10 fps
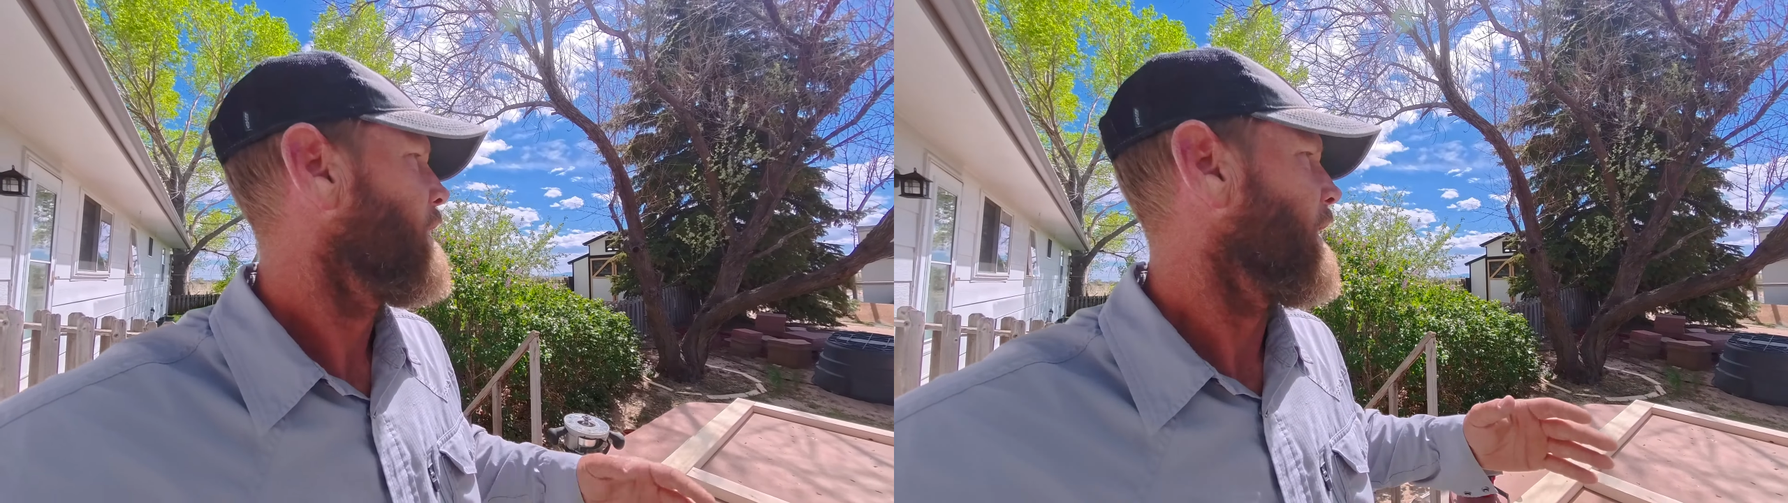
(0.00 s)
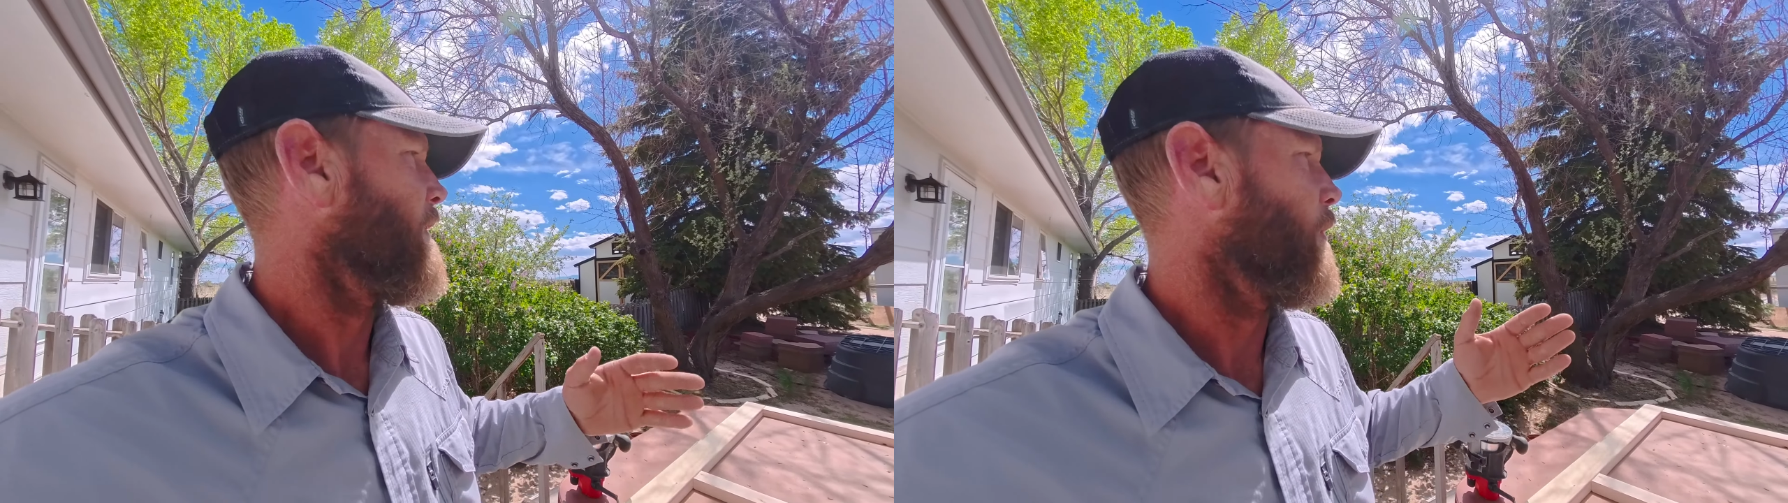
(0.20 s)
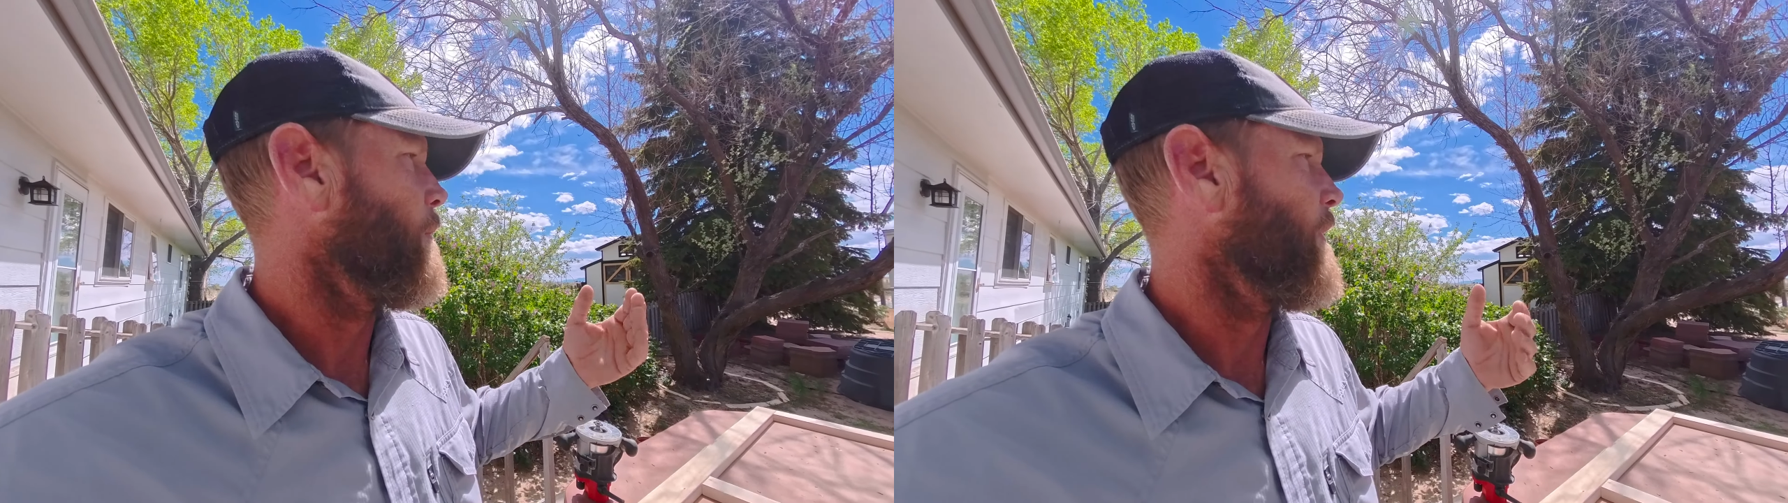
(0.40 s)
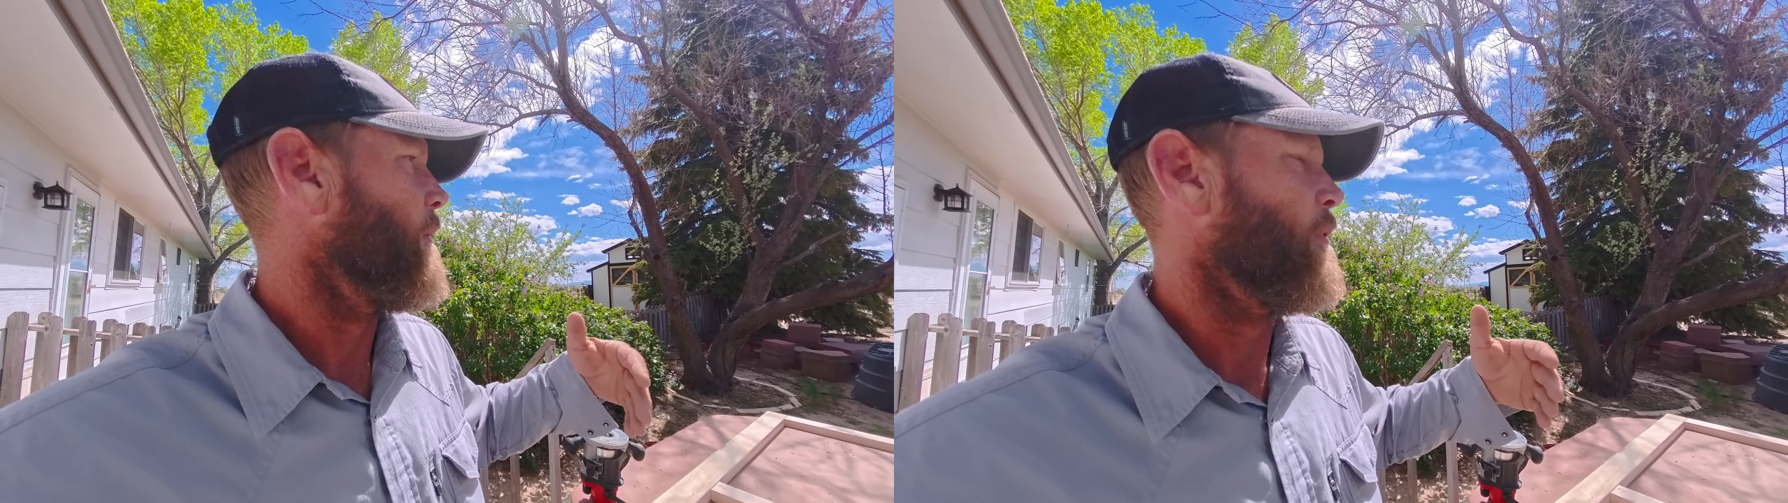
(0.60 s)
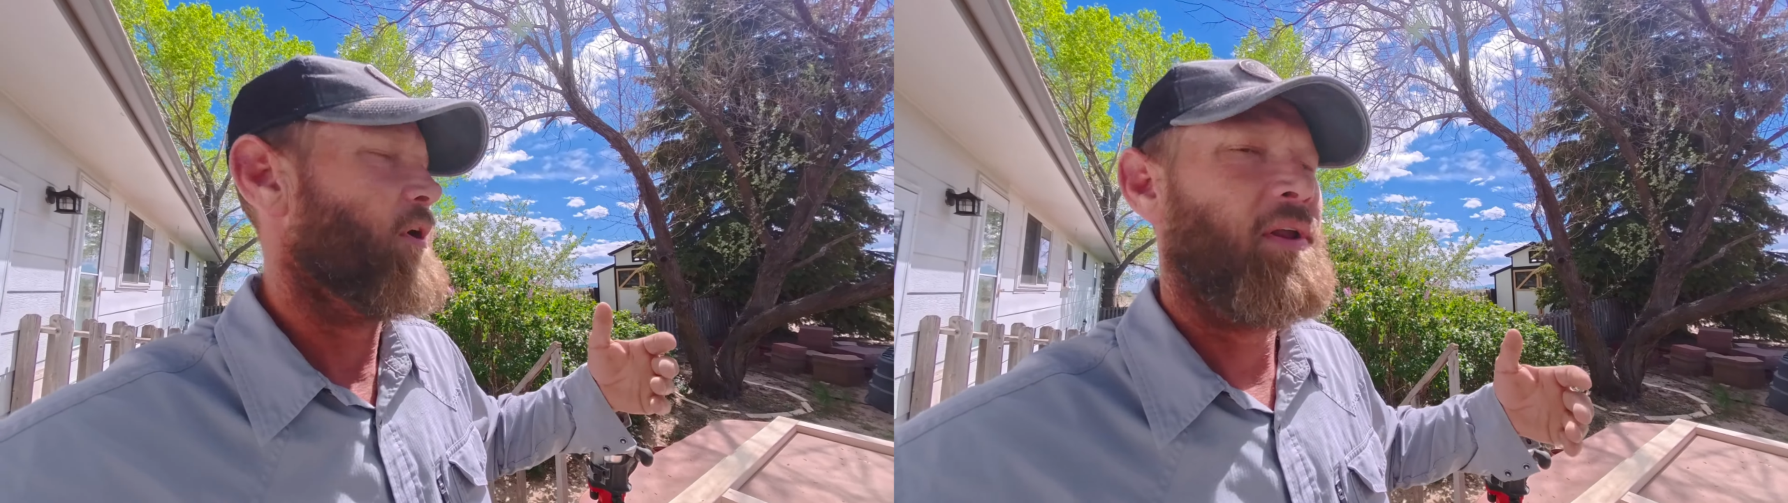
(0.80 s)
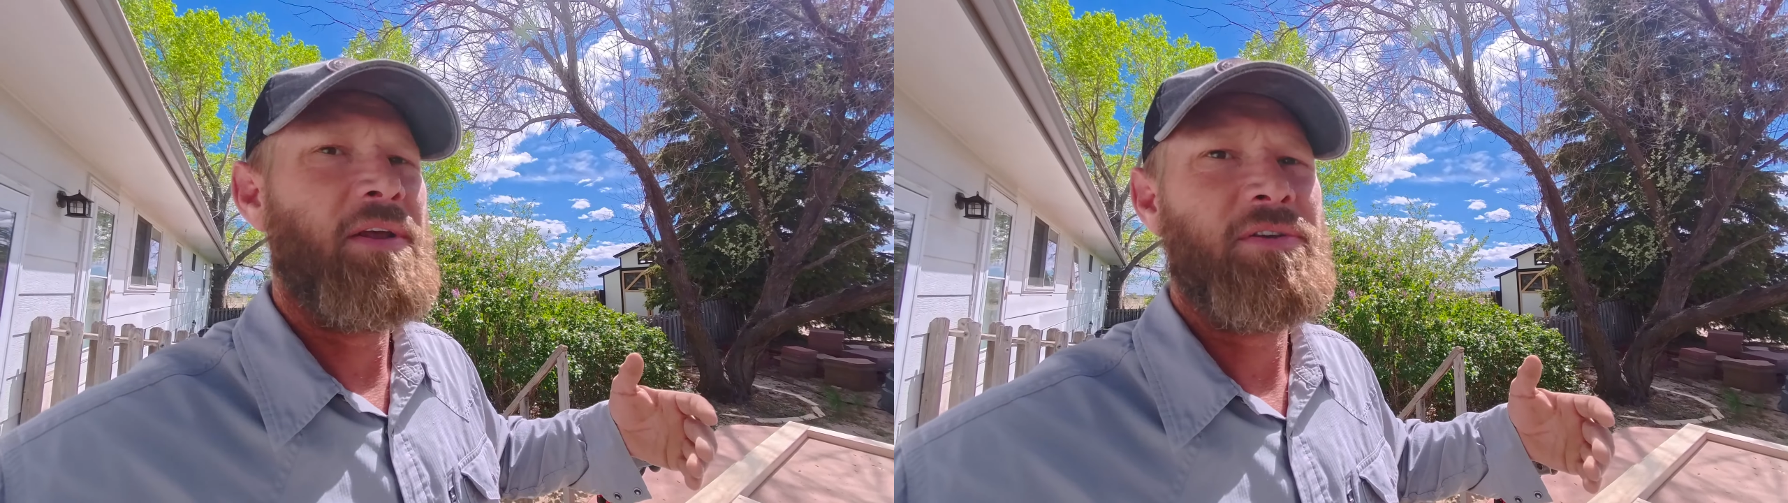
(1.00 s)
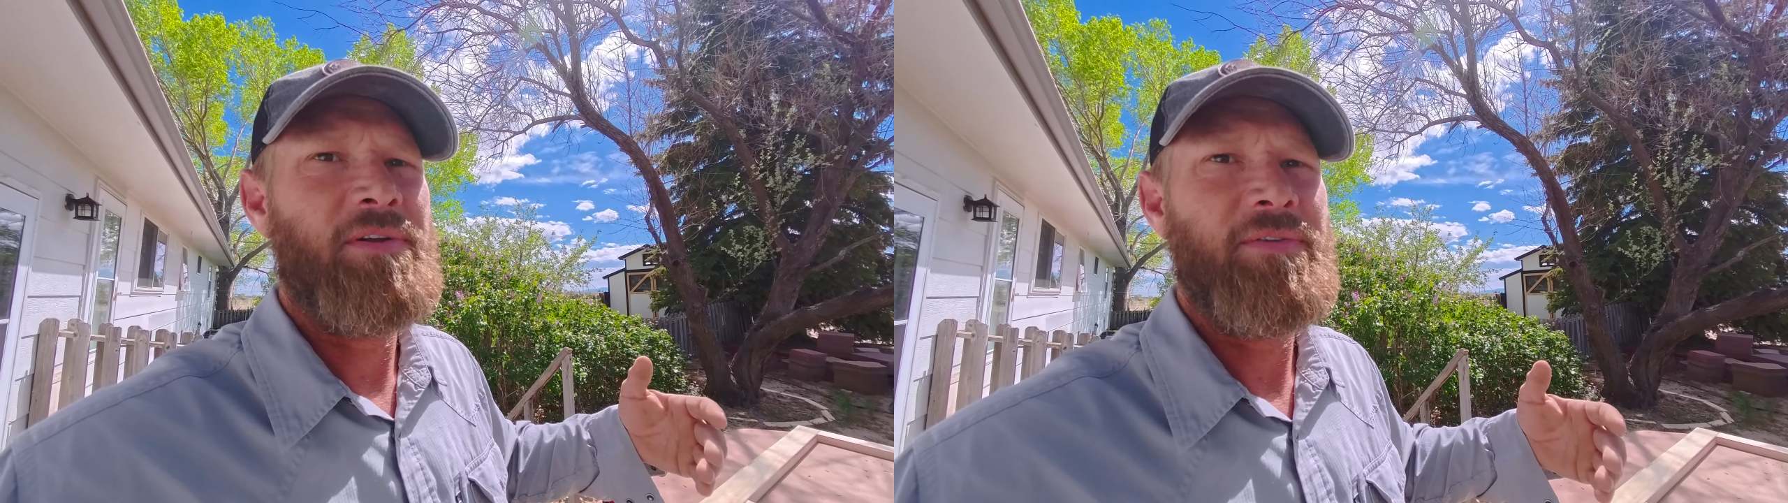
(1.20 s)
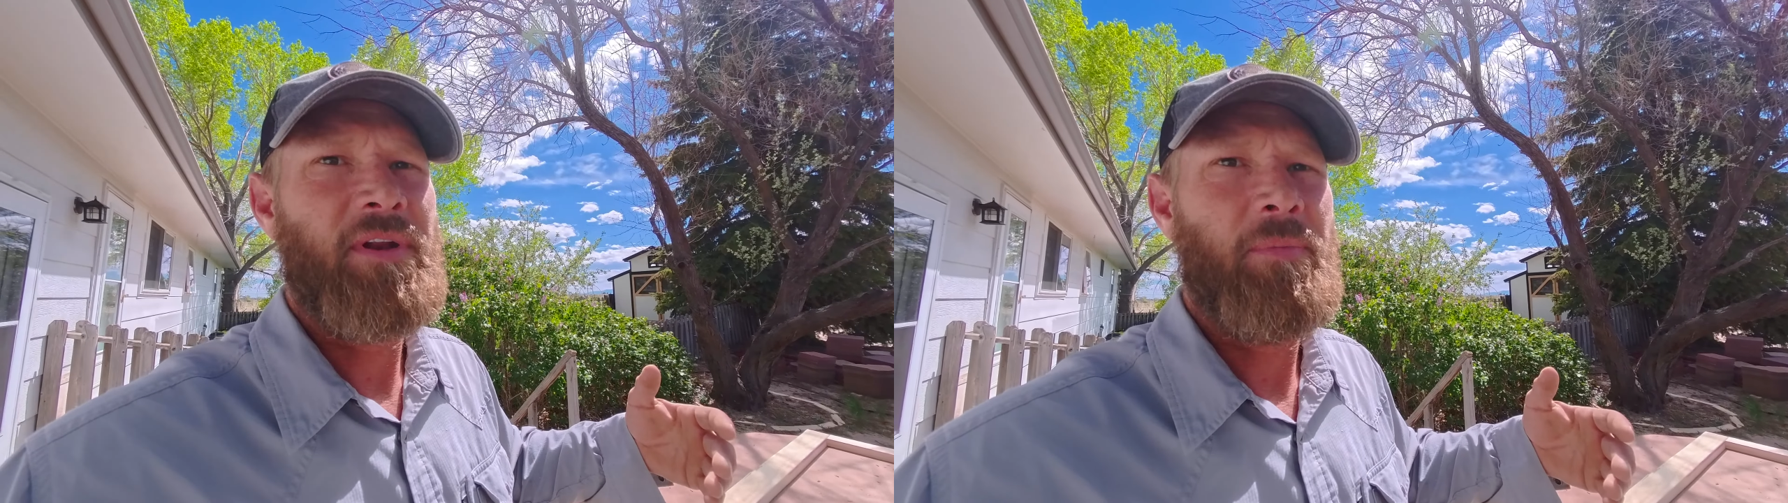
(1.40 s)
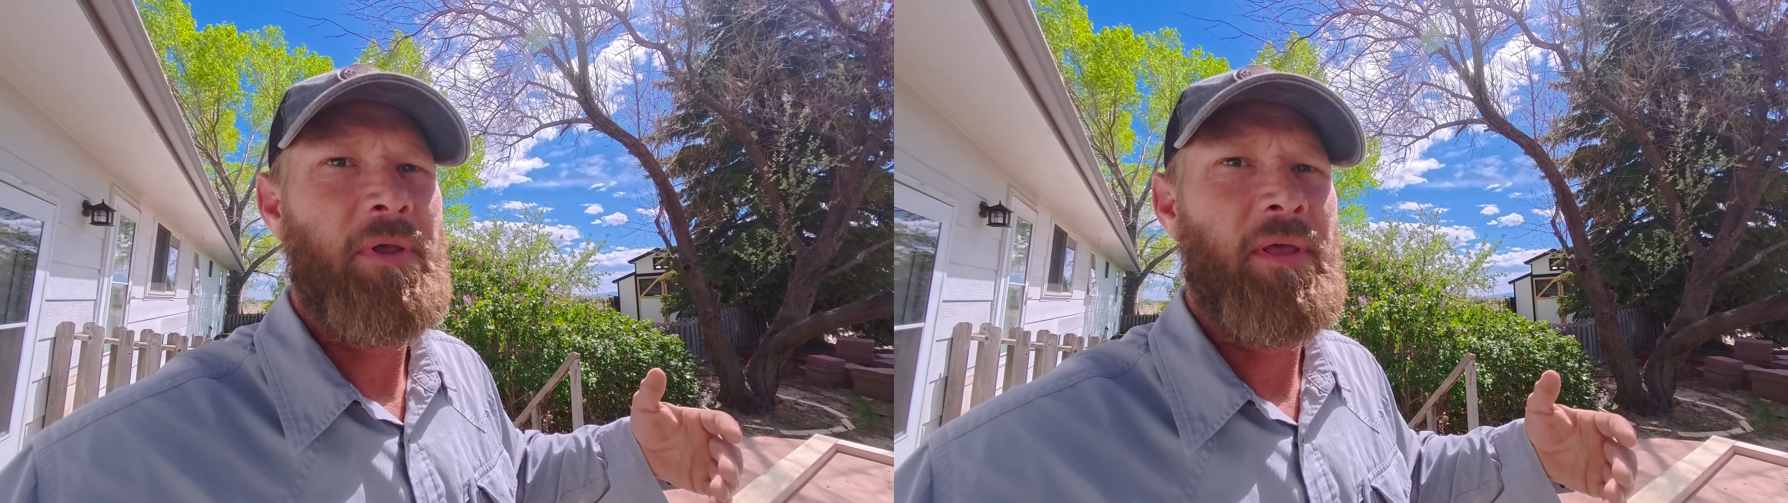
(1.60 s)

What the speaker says: and the partition is going to be